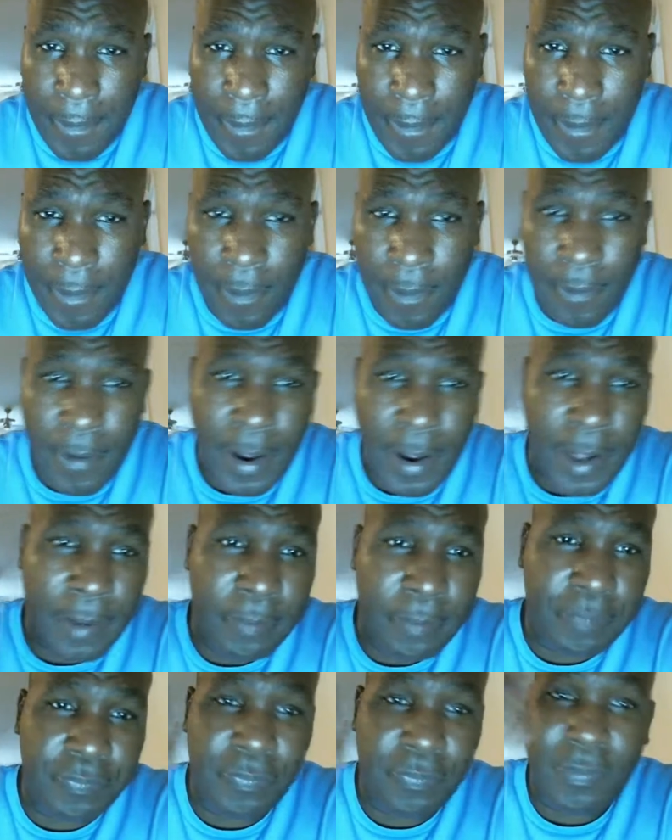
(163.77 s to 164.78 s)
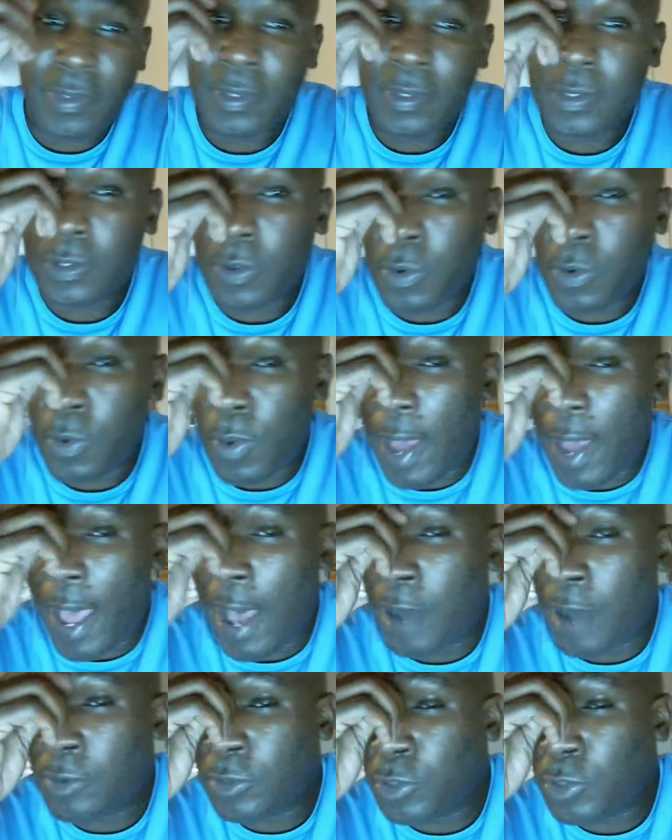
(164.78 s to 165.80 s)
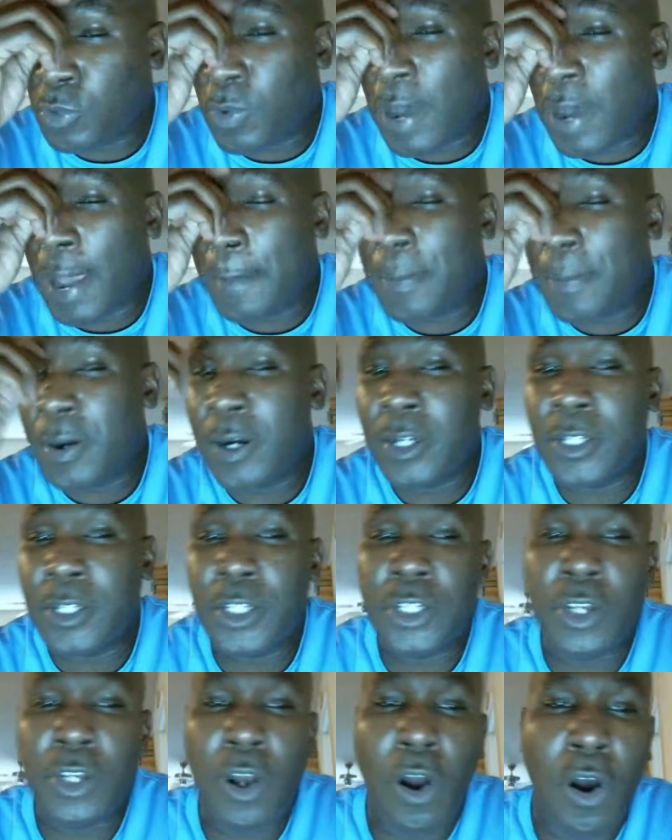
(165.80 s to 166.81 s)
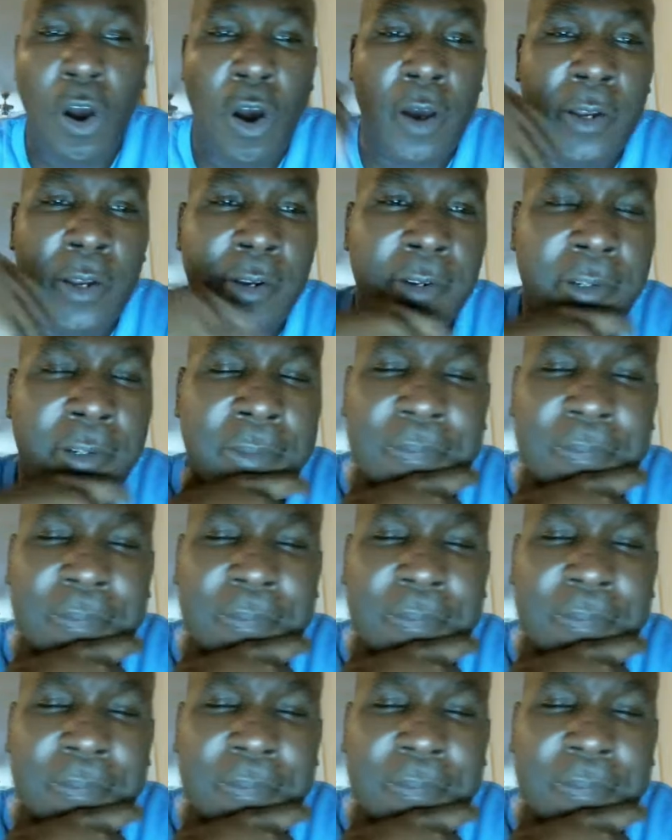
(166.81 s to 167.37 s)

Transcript: All right. So how do I punch harder?